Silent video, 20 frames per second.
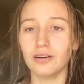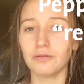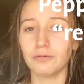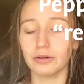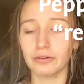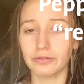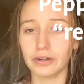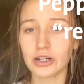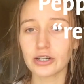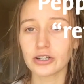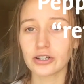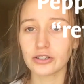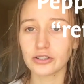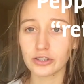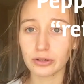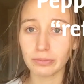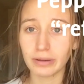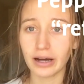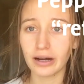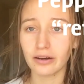
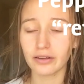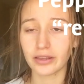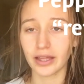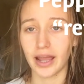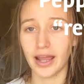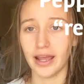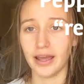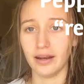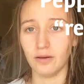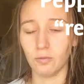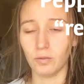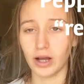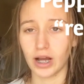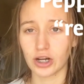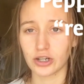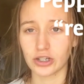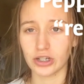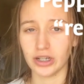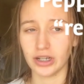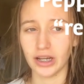refreshes your mouth and will
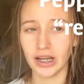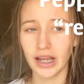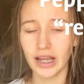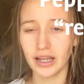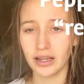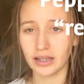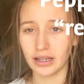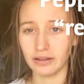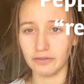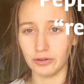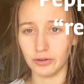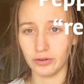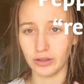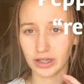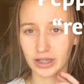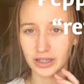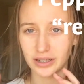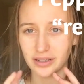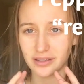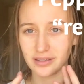actually give you
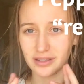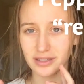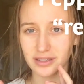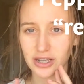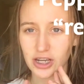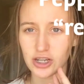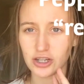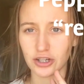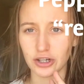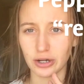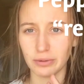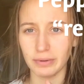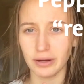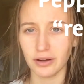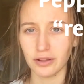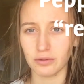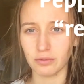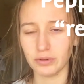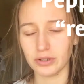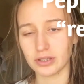like a good sensation in your
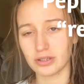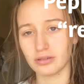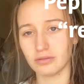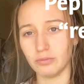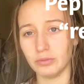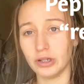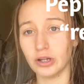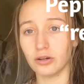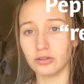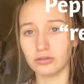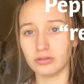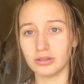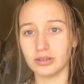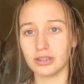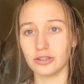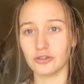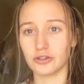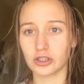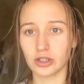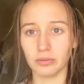mouth, which we know
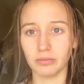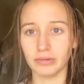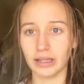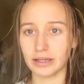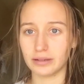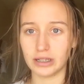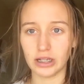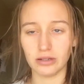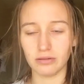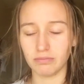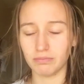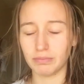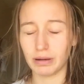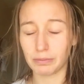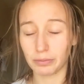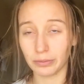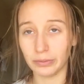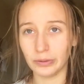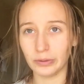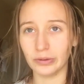there's some like
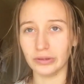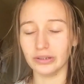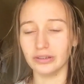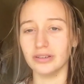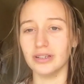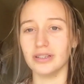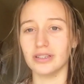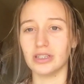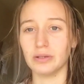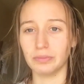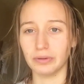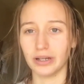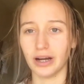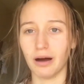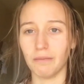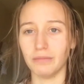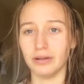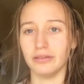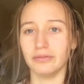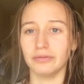peppermint oil is super
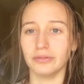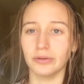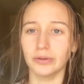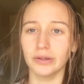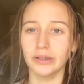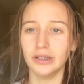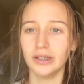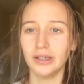common for